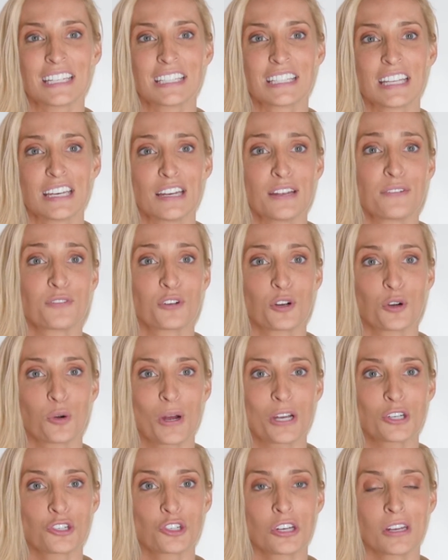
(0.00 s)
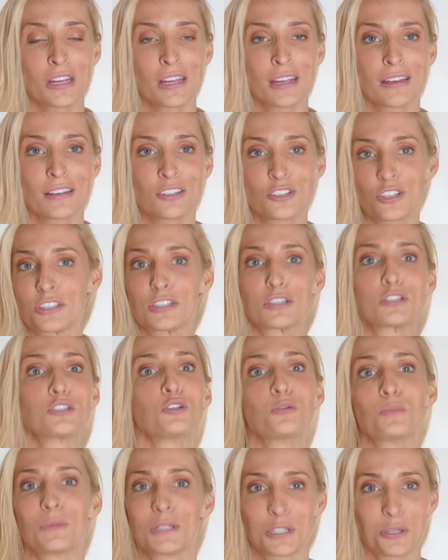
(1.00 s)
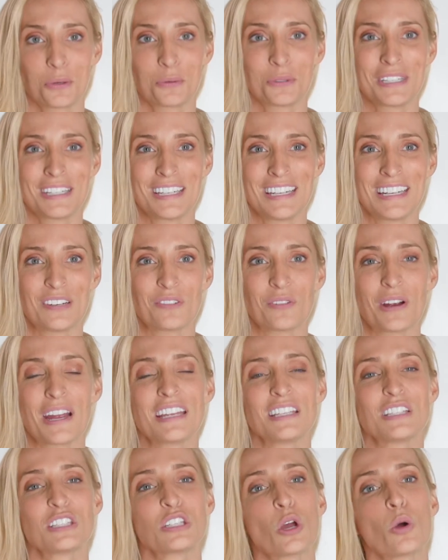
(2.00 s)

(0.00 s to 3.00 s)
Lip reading: is that if you're questioning it, just assume it's OCD, right?